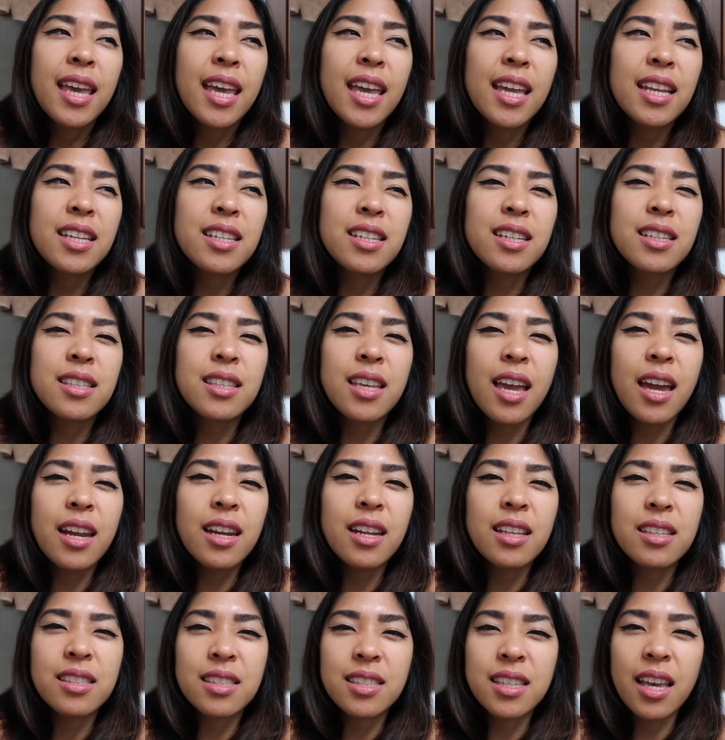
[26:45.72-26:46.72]
it just kind
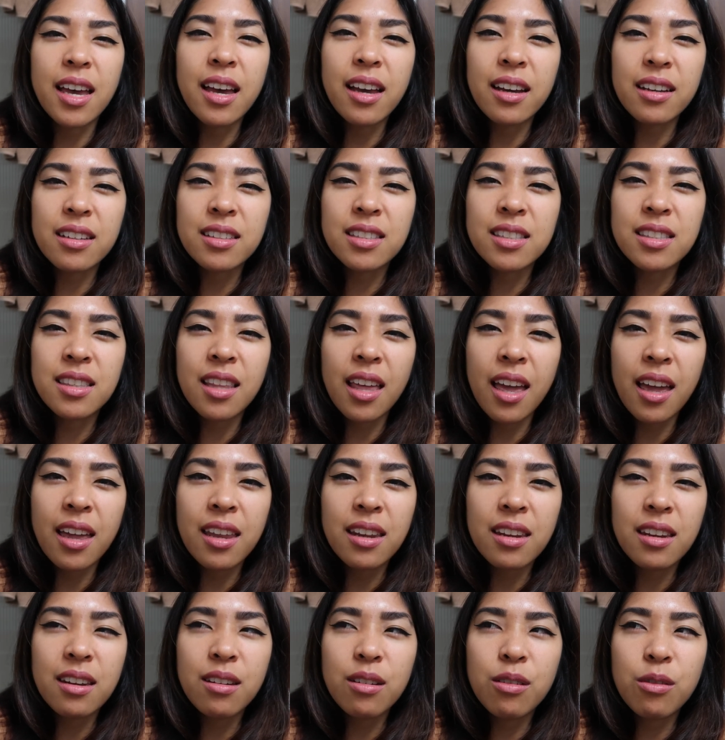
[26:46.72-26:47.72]
of sucks
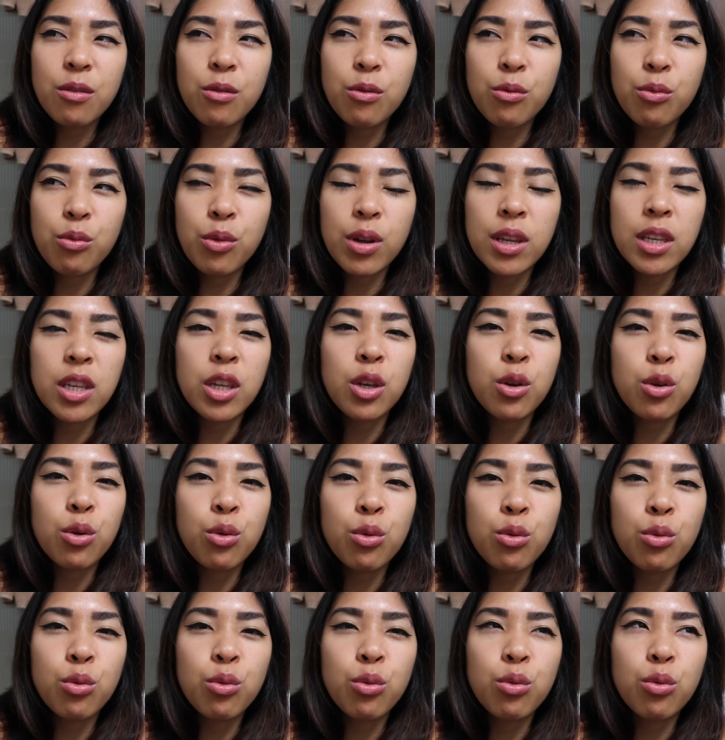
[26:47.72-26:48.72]
that when
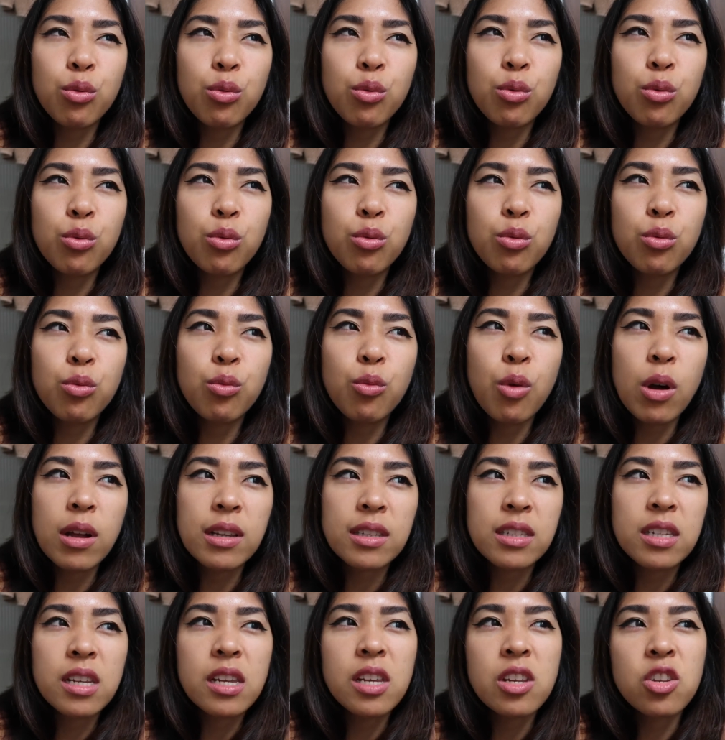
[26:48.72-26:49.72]
you
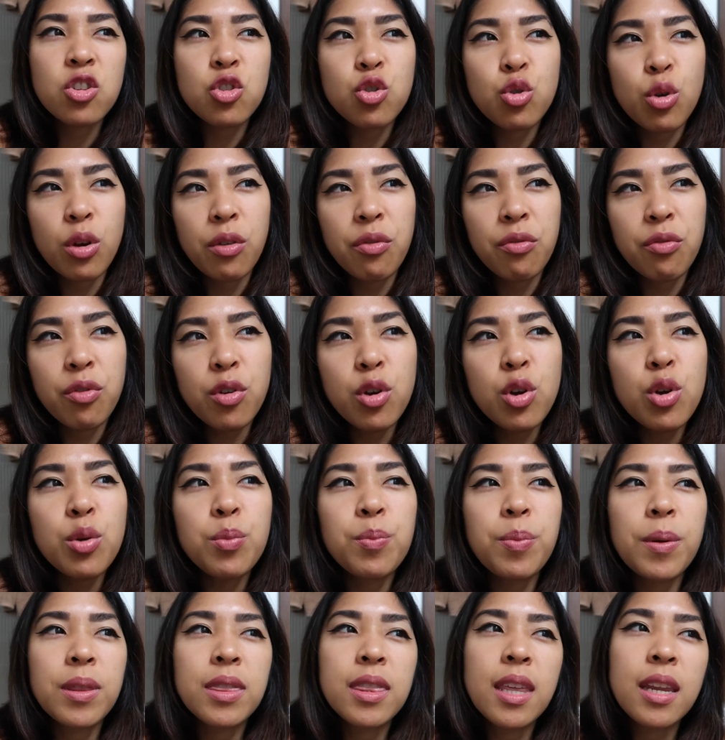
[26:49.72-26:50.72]
want to enjoy
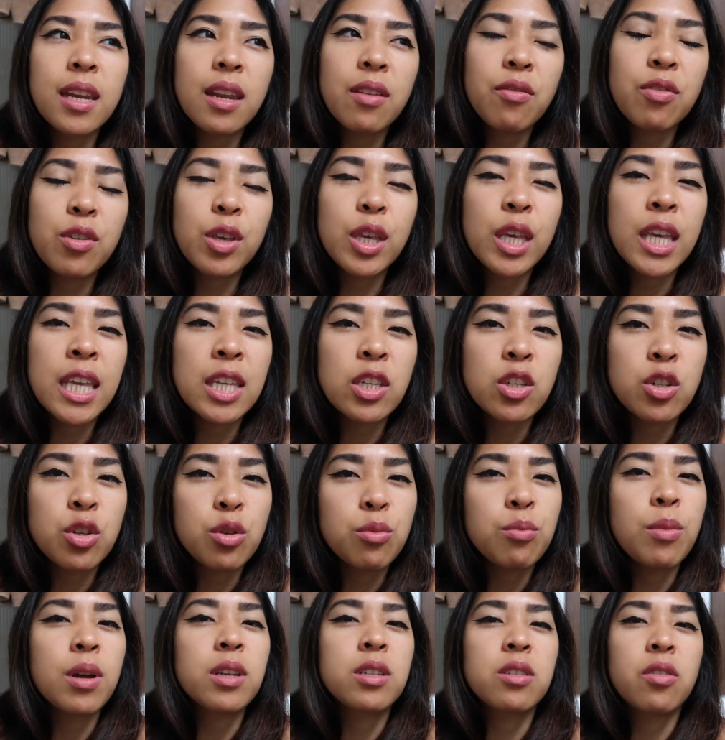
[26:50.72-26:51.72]
food, but then if you eat too
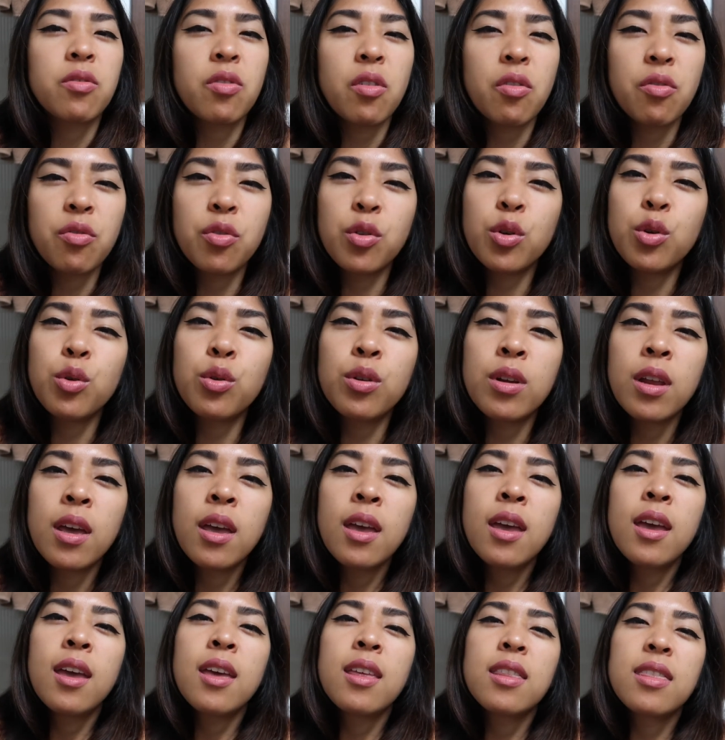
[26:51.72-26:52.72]
much of a food
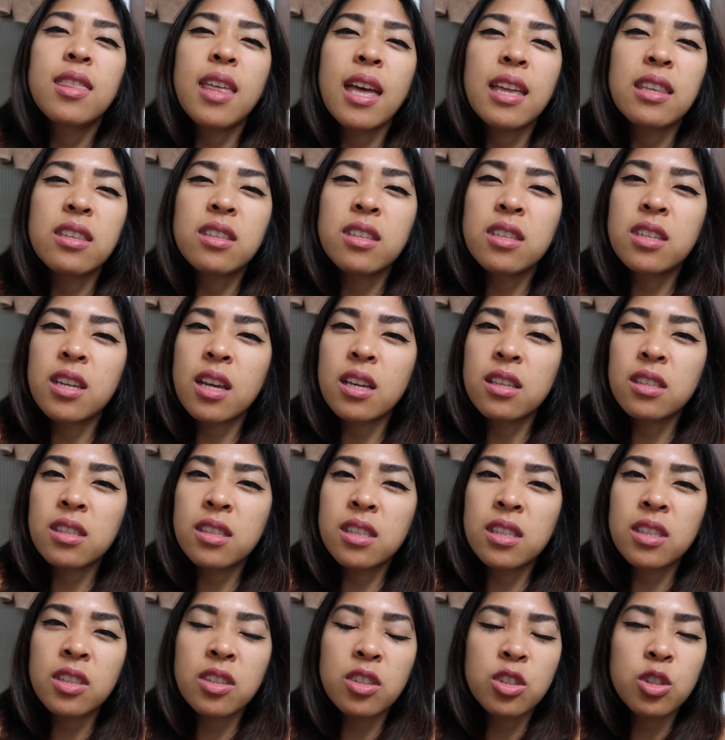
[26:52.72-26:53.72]
that
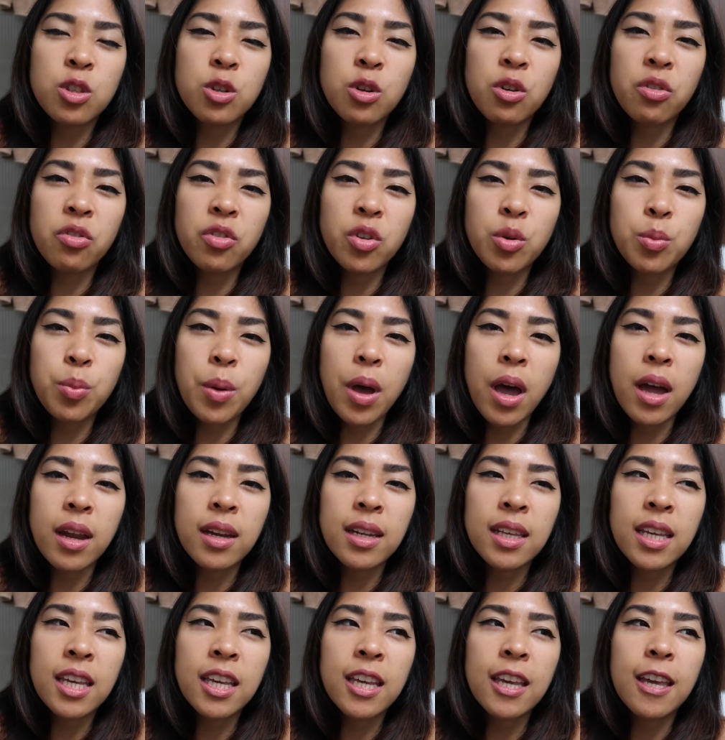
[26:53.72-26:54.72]
doesn't serve your
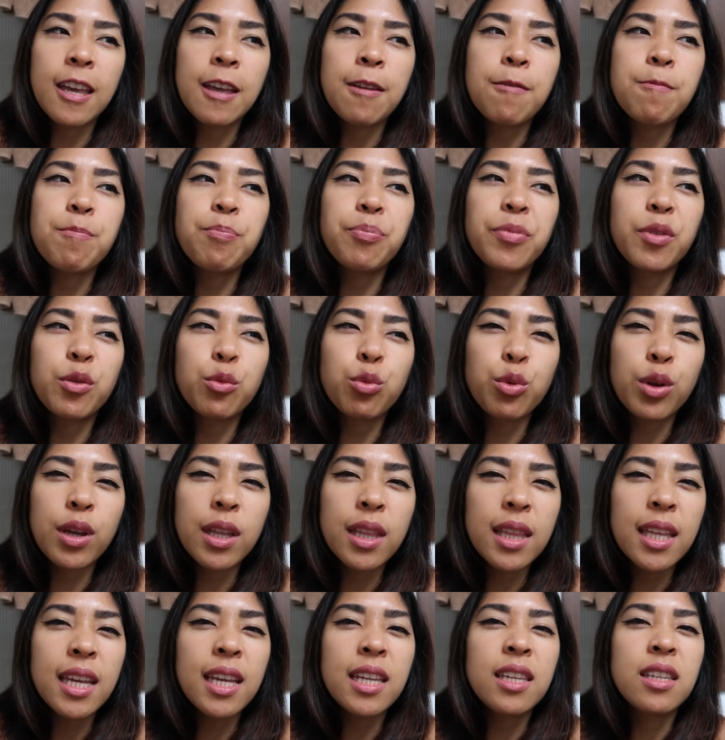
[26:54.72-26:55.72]
body, it
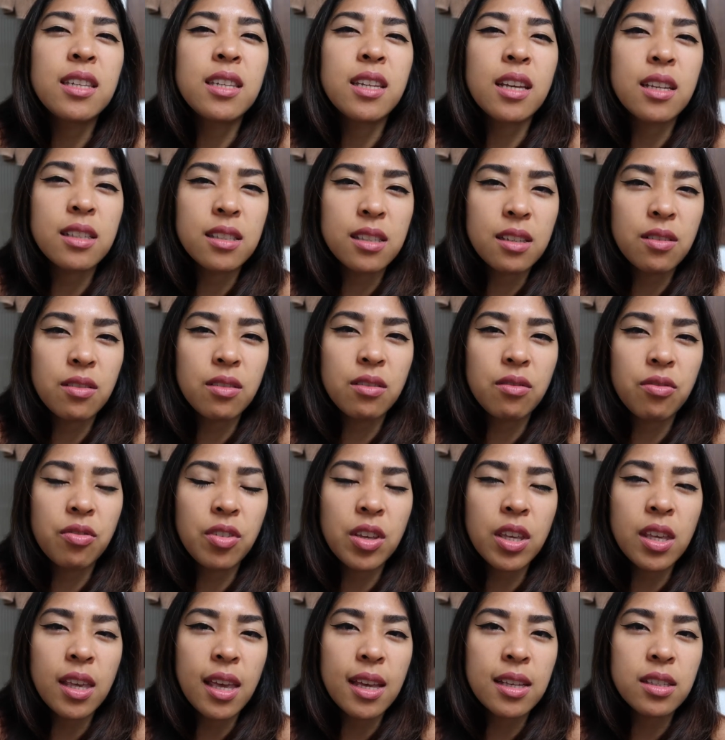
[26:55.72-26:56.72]
really doesn't
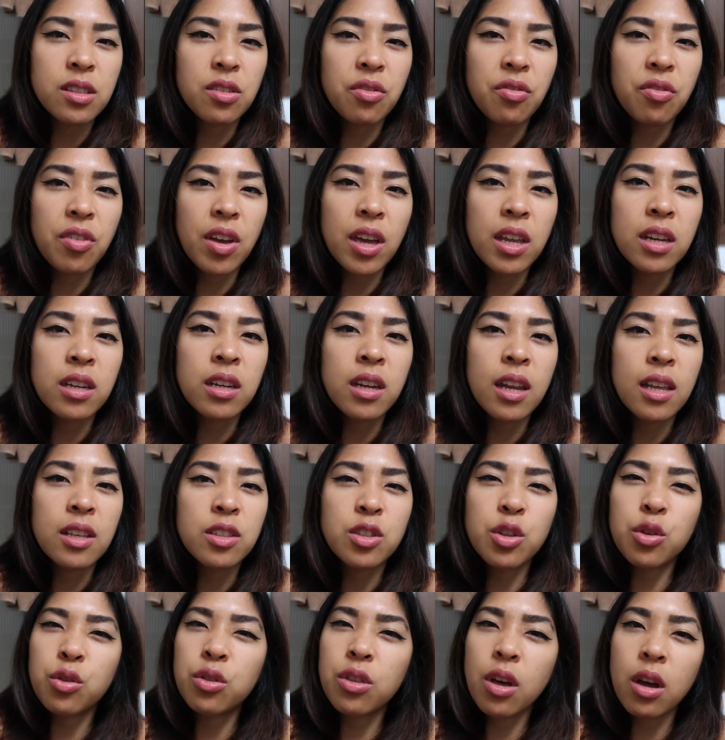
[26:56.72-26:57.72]
feel as fun
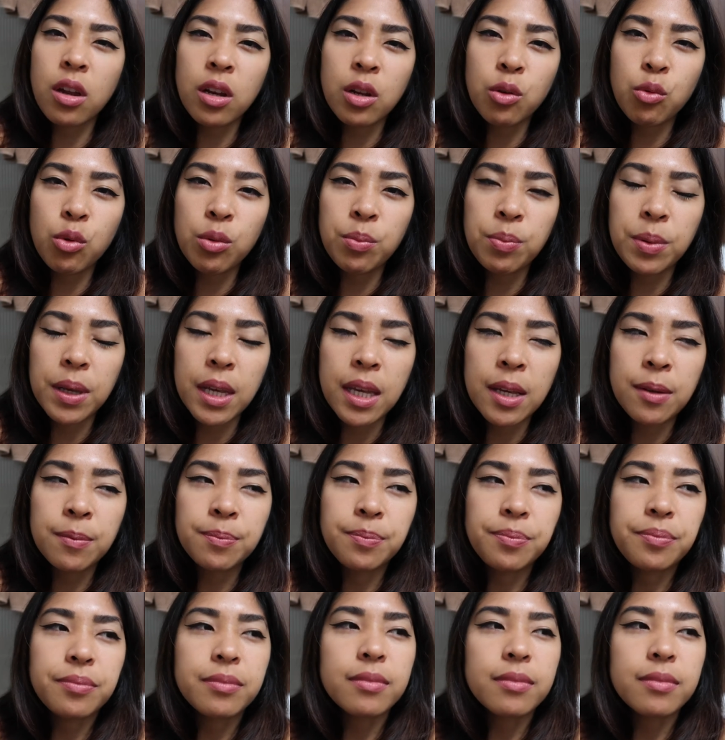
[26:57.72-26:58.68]
as you thought it would be.